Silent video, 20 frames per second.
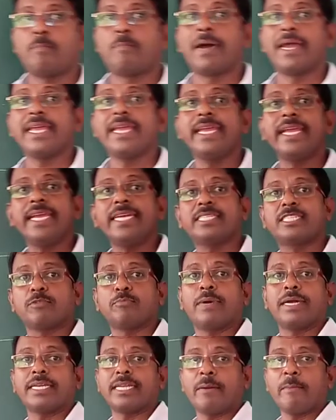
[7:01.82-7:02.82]
by heat,
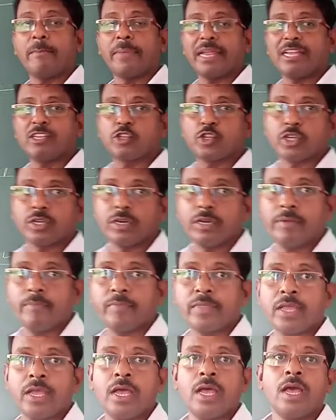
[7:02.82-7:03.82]
by temperature.
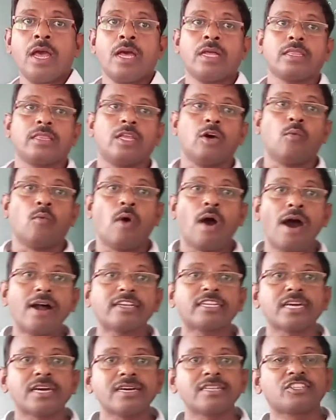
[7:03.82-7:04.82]
The
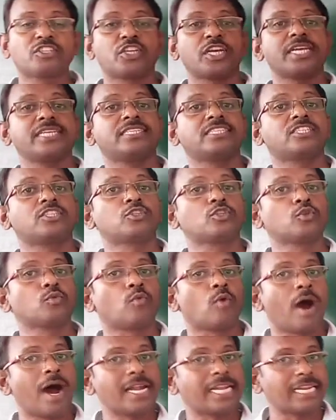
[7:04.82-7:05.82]
water changes into
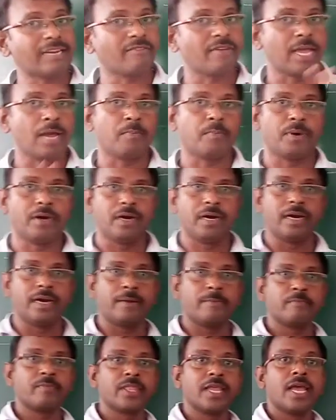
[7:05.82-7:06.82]
water
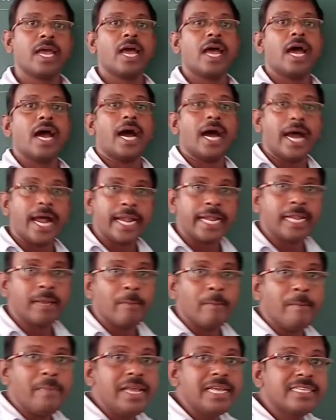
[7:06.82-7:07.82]
vapor
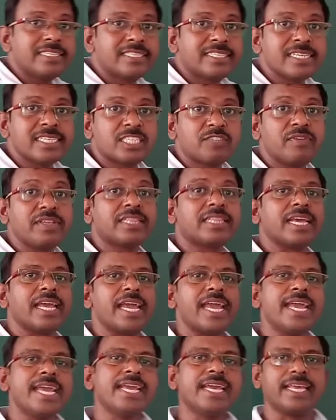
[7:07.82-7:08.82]
and mixes with
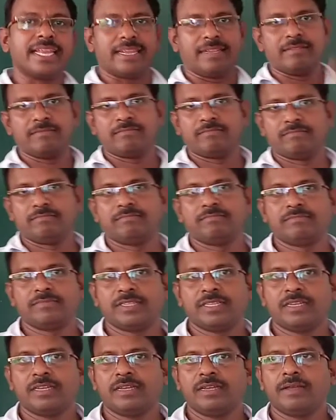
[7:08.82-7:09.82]
air.
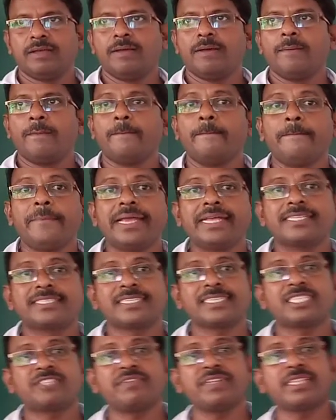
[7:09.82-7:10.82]

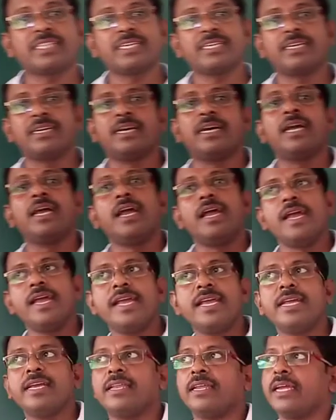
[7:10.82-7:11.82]
Mixes with air,
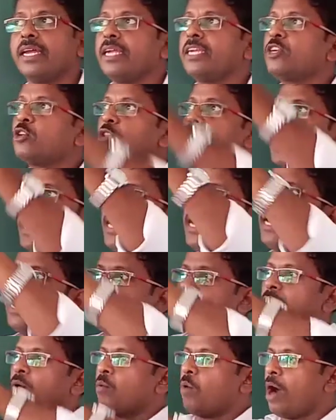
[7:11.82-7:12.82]
into the air.
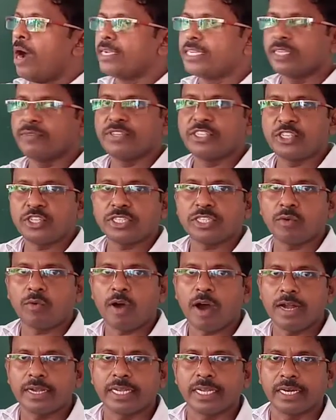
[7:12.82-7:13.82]
The water, which is the
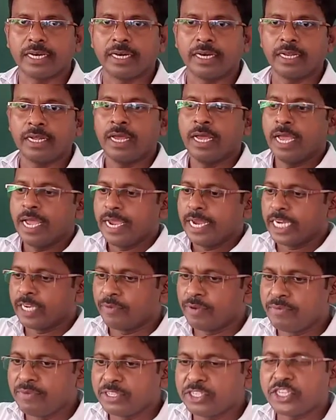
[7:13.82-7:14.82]
water, it
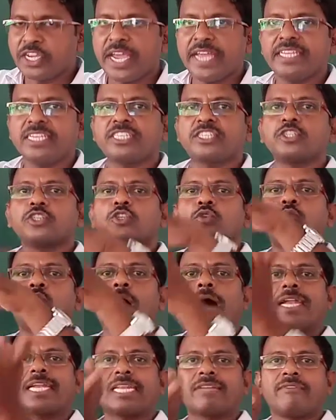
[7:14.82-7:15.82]
will be changes into
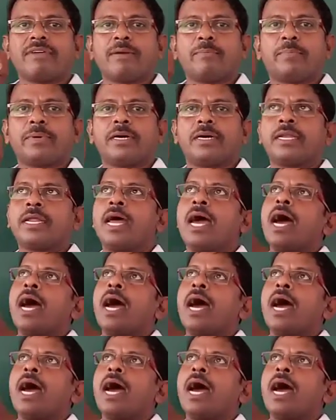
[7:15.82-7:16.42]
water vapor